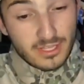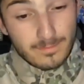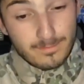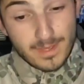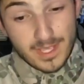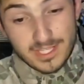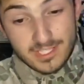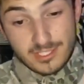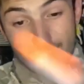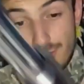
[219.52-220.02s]

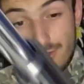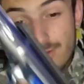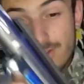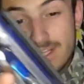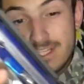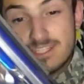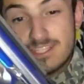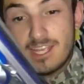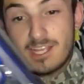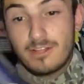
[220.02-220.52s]
pistol.
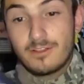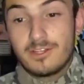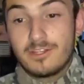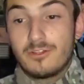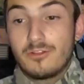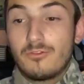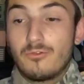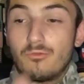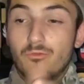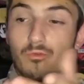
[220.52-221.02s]
It's like a
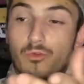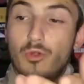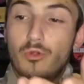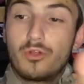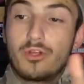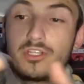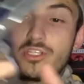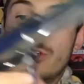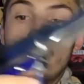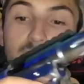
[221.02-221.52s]
little
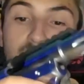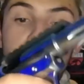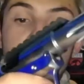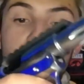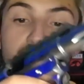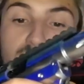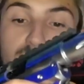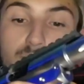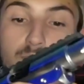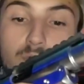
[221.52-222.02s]
Ruger
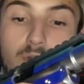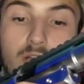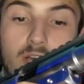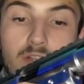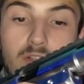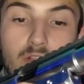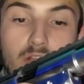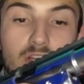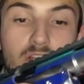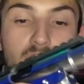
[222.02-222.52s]
22
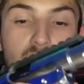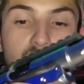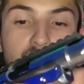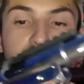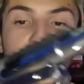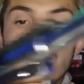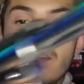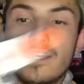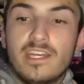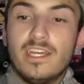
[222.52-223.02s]
lookalike.